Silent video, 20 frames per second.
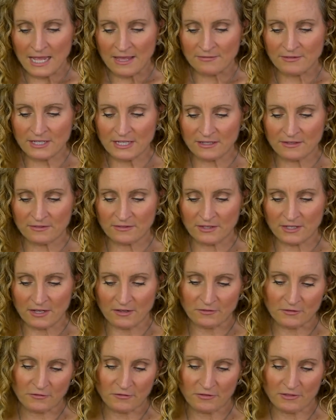The
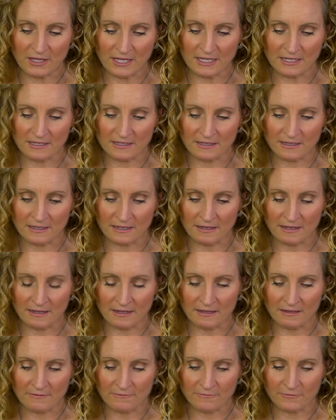other thing
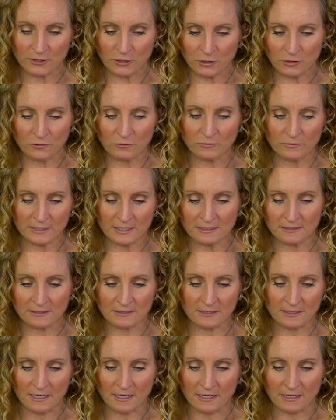for you
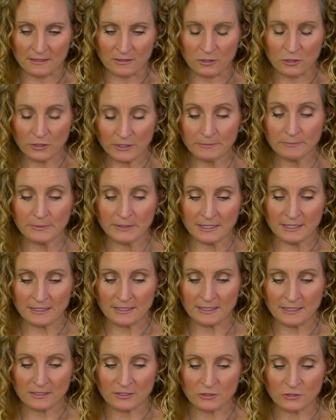is could
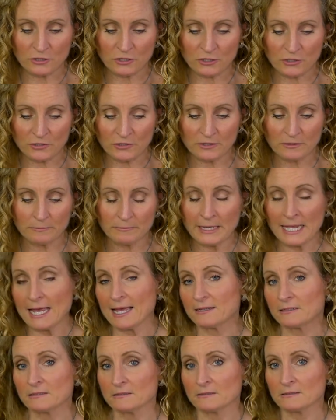be an internal
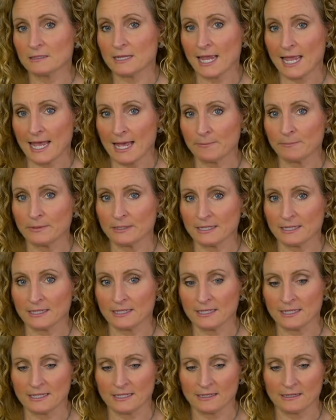battle happening
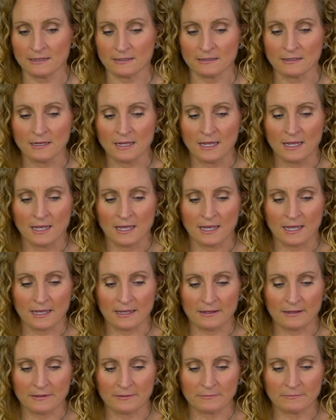here,
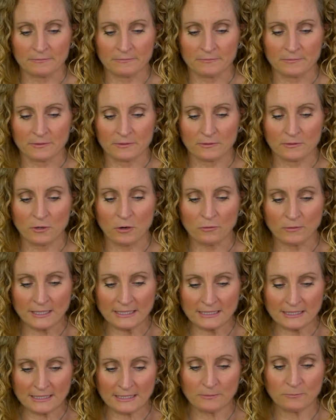
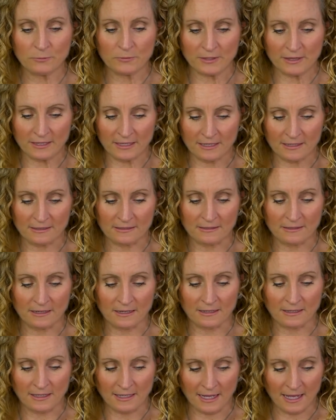going deep within,
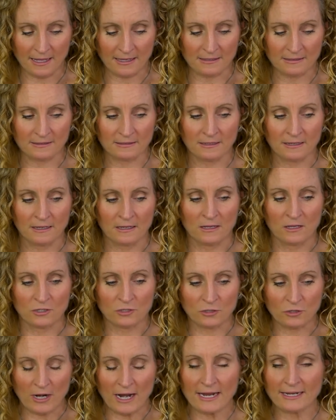again,
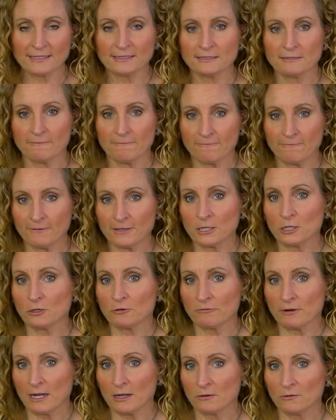trying to
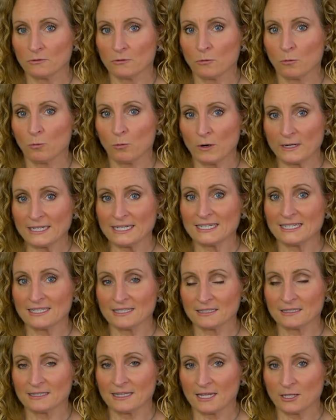figure out what it
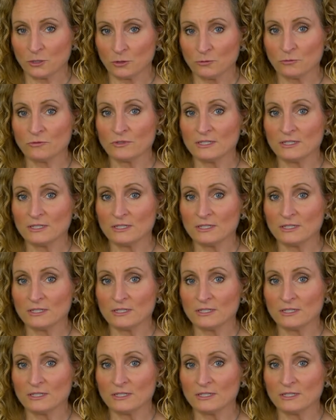is that you